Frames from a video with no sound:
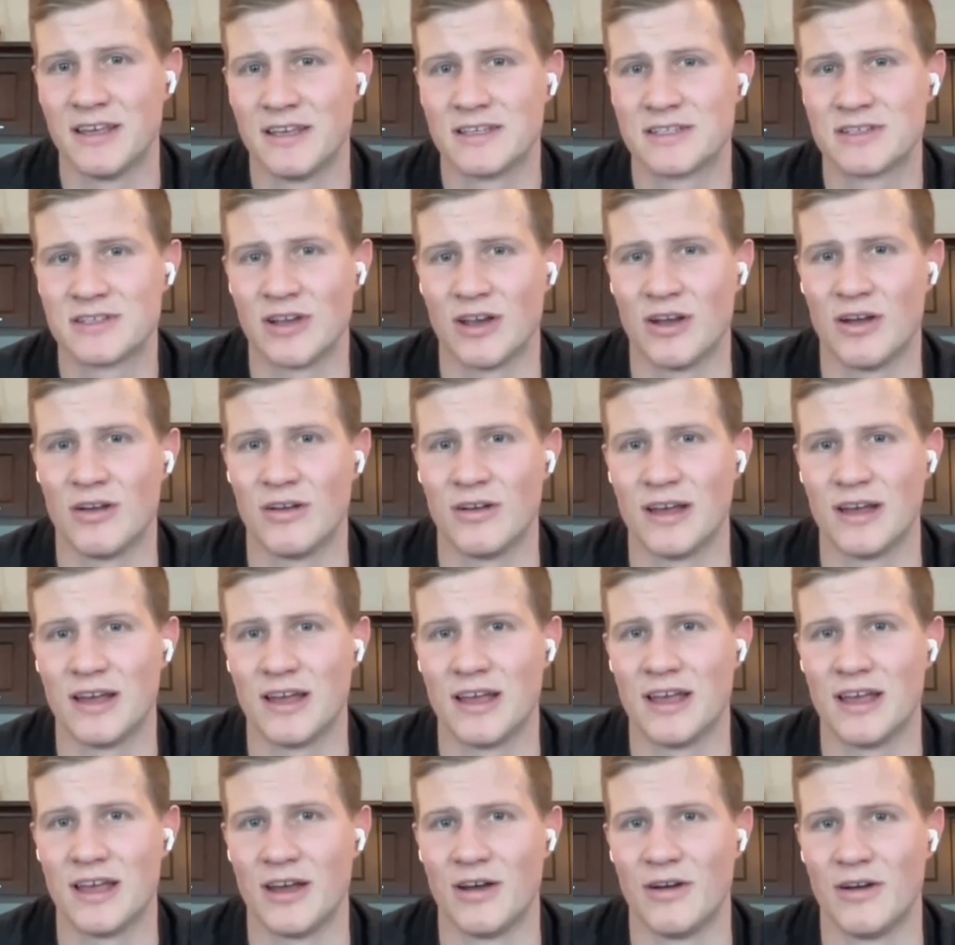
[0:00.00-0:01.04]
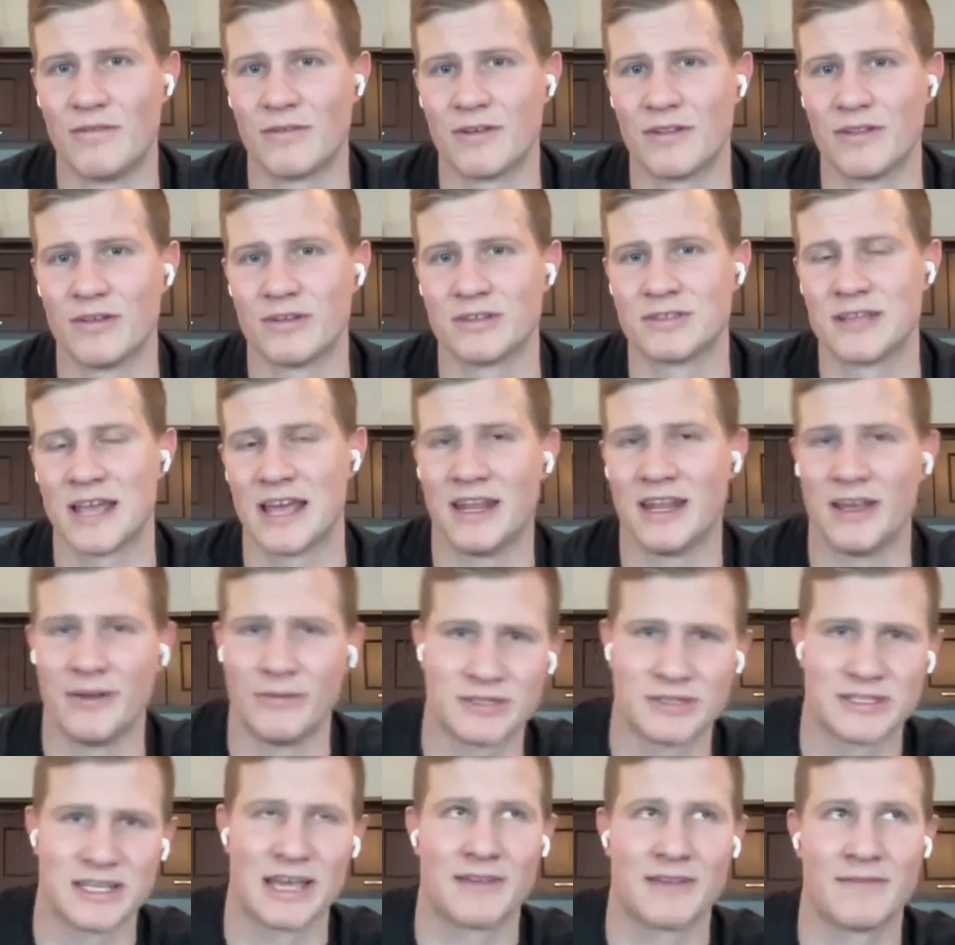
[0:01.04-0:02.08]
So over those, and it
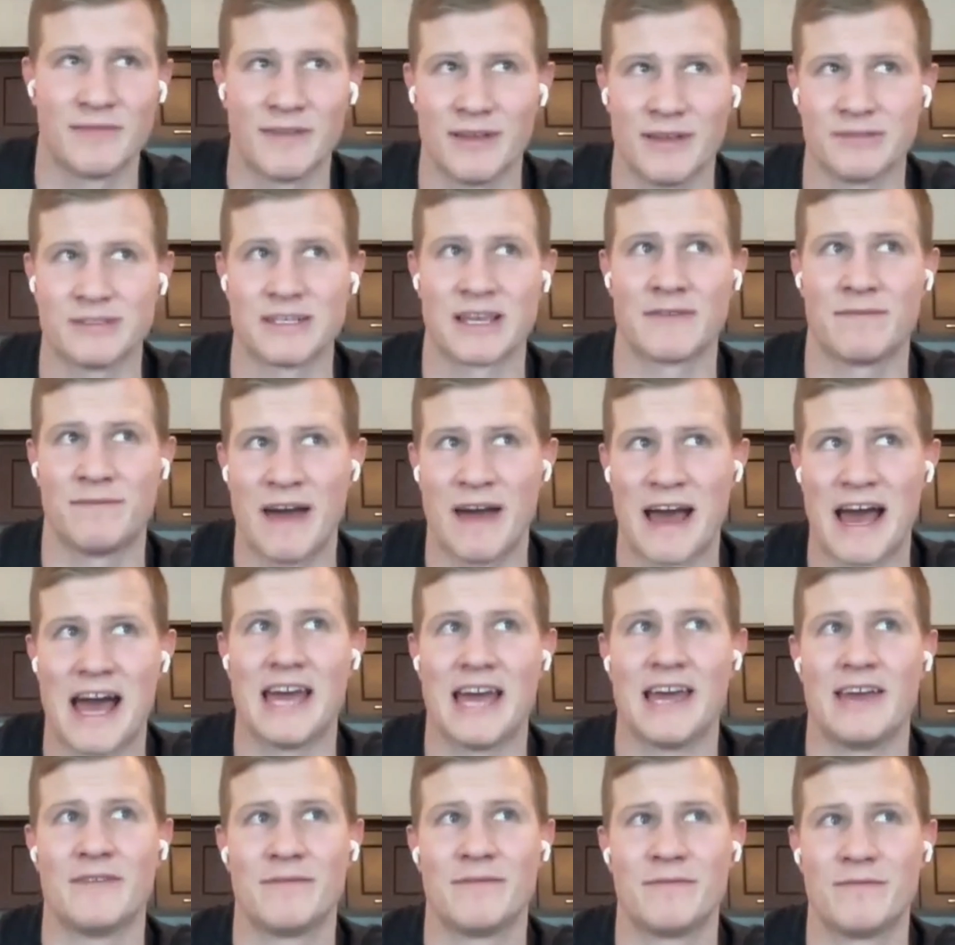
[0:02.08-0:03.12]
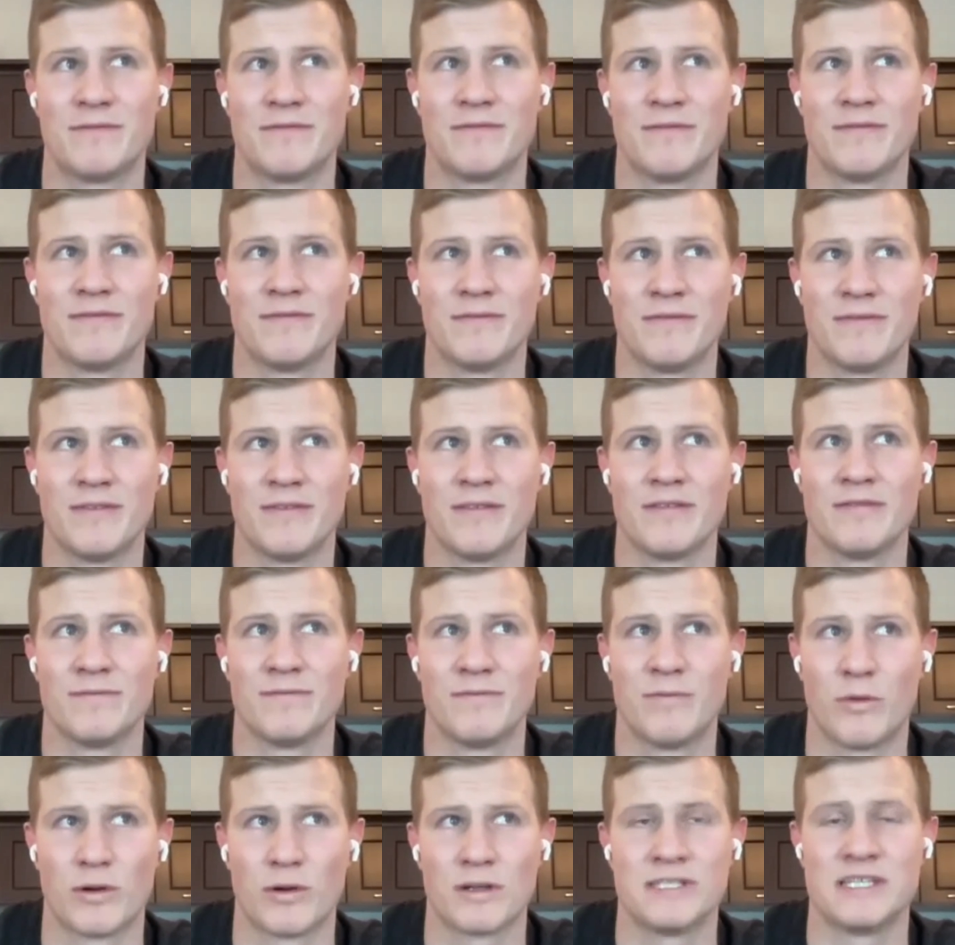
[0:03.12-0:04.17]
was like 5,
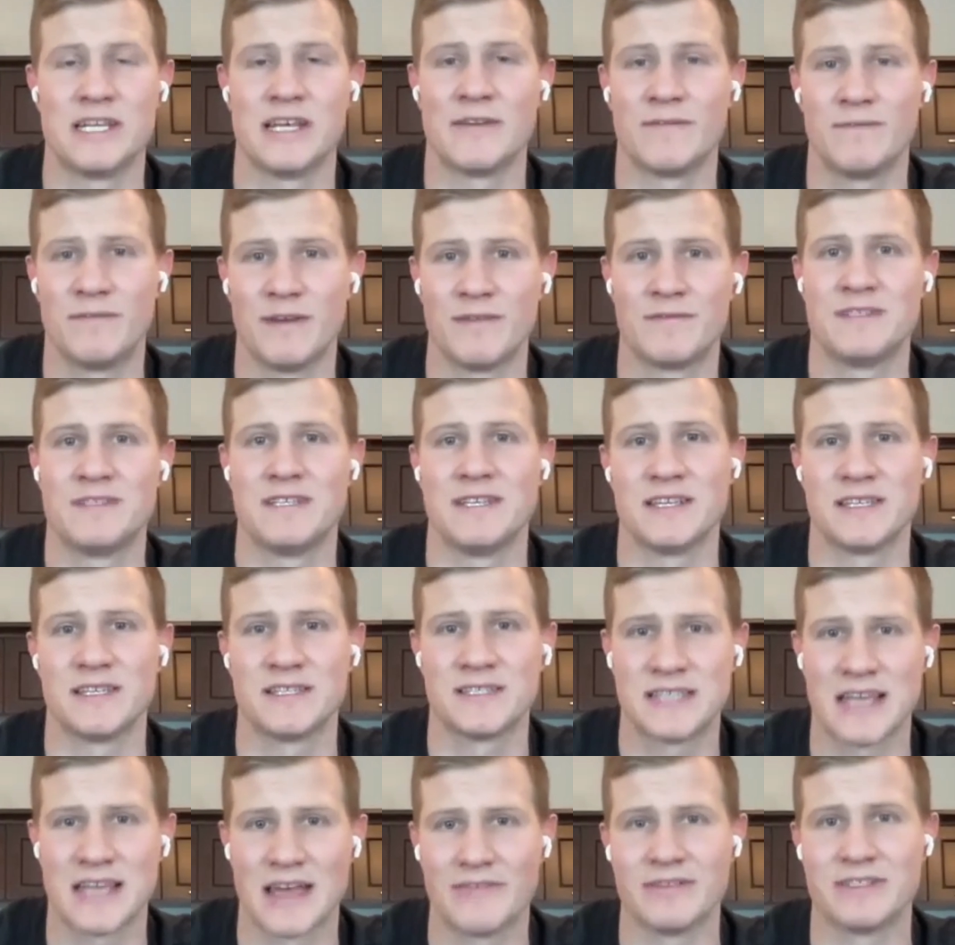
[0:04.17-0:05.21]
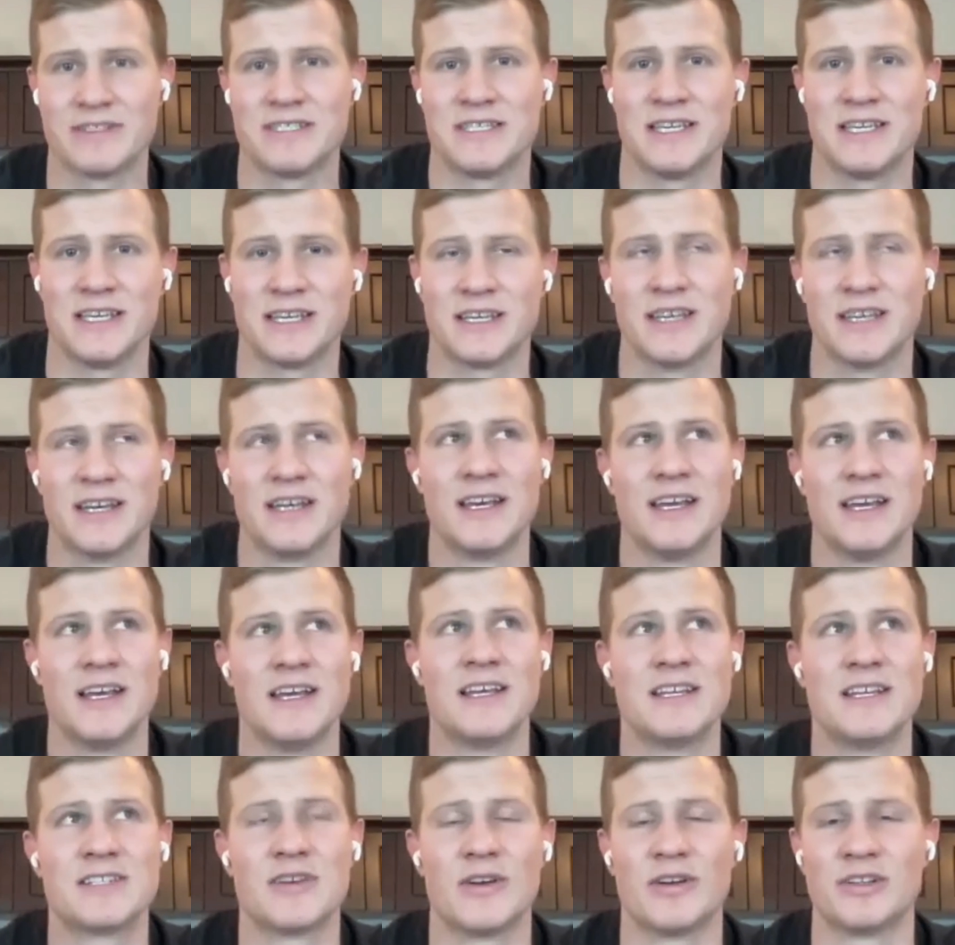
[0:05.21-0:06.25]
14, 15, 17.
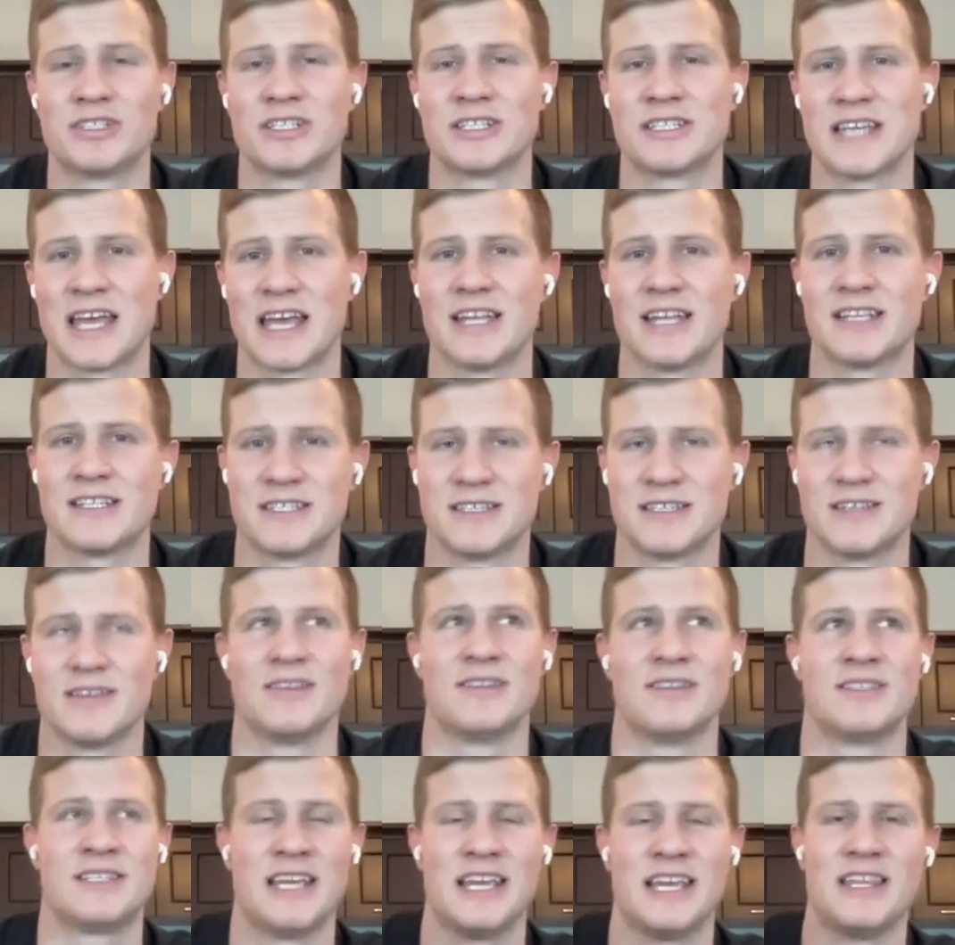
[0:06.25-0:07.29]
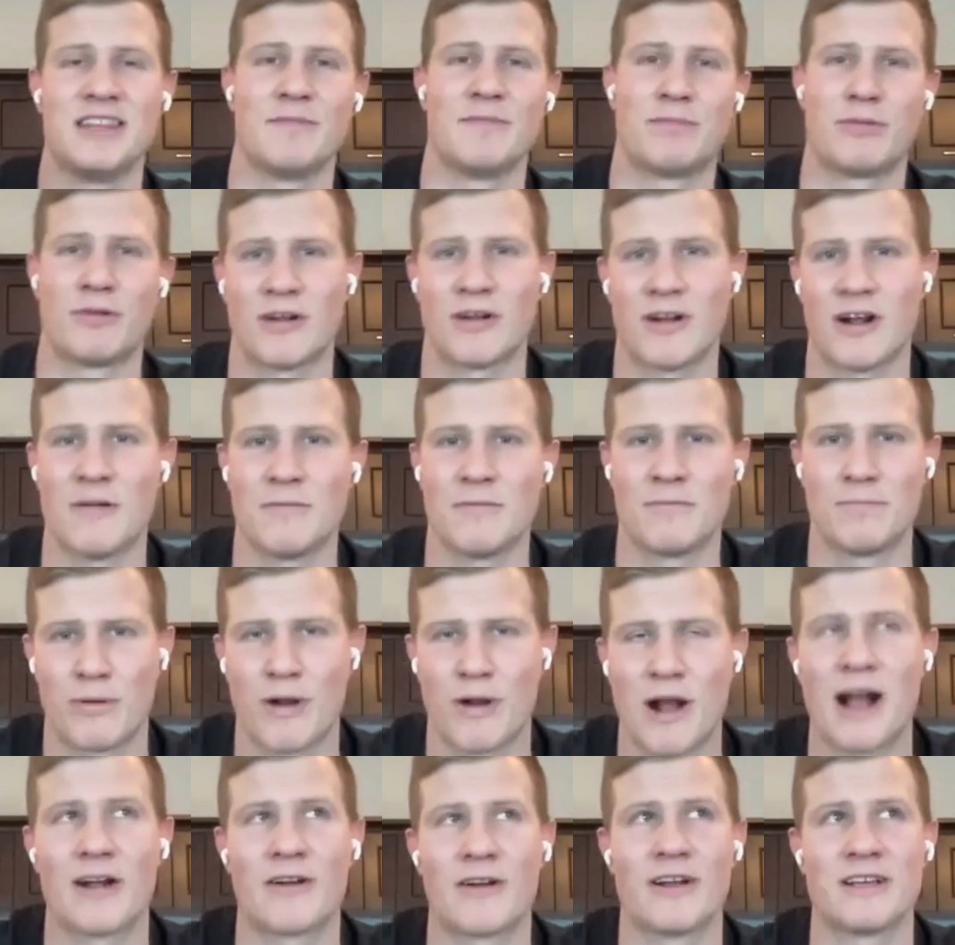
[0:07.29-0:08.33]
So it's just like it's seeing the
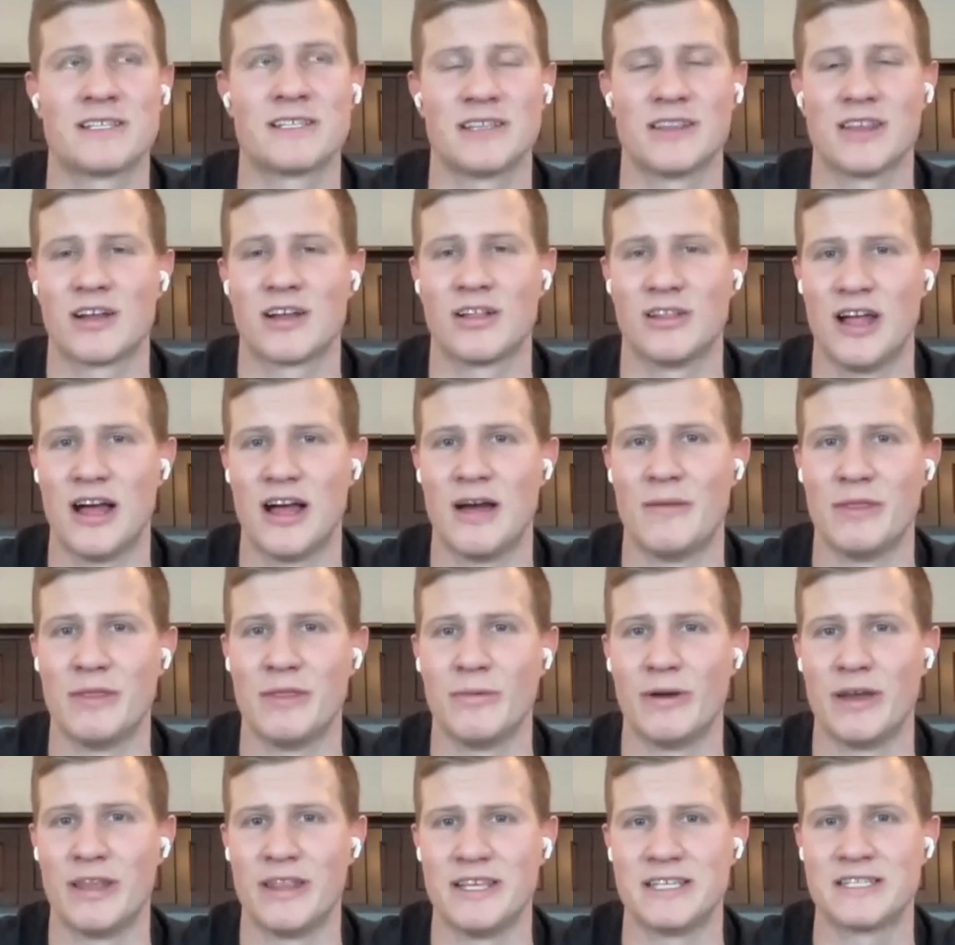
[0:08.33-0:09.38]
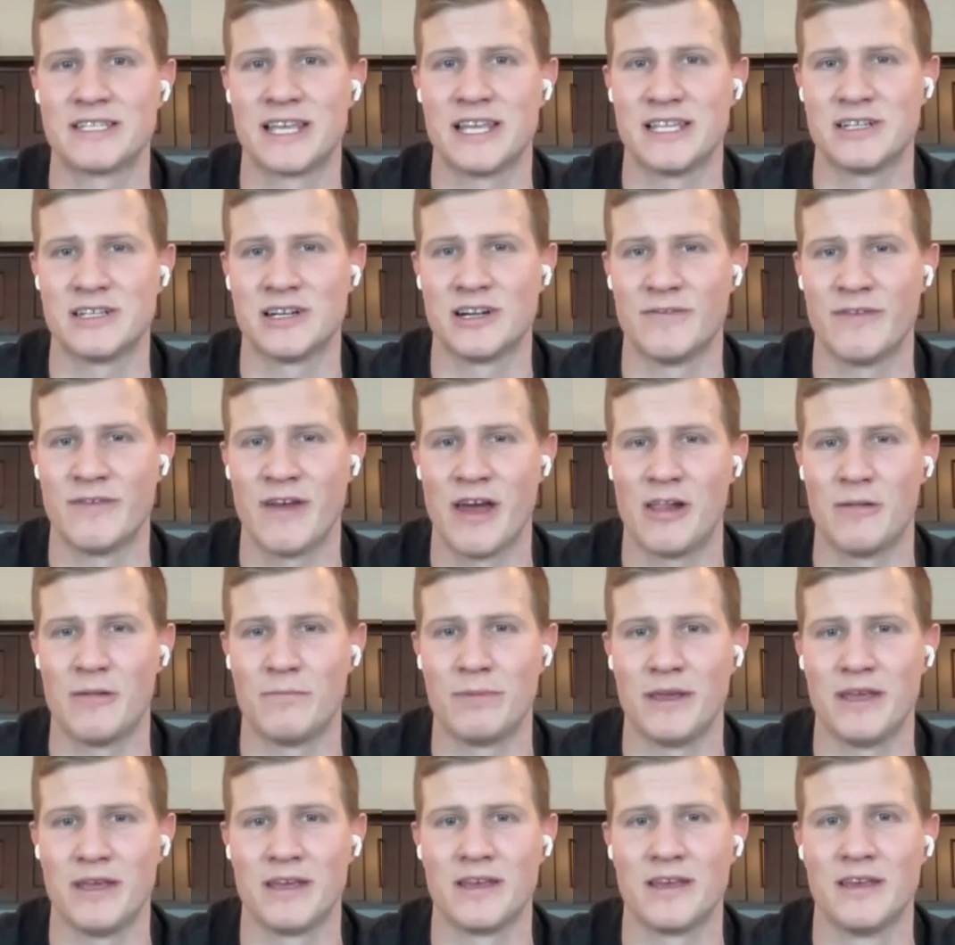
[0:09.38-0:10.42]
progress of the club and the way these kids are
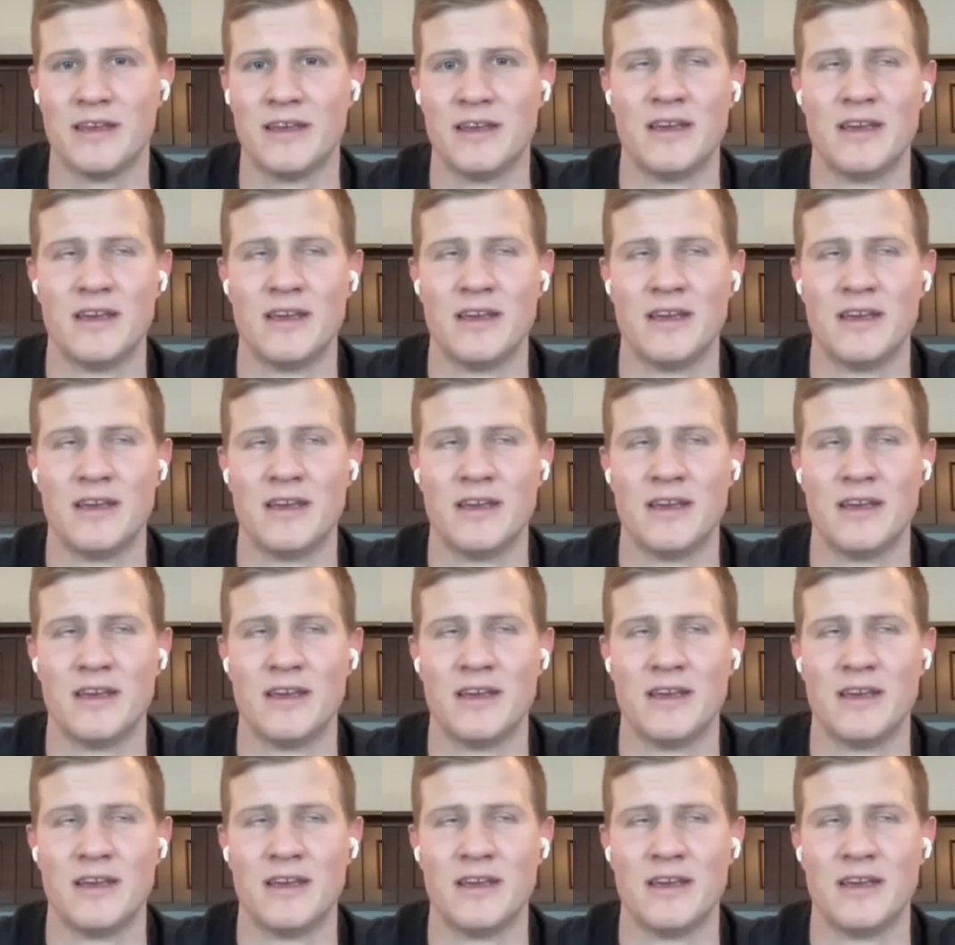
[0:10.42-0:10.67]
developing.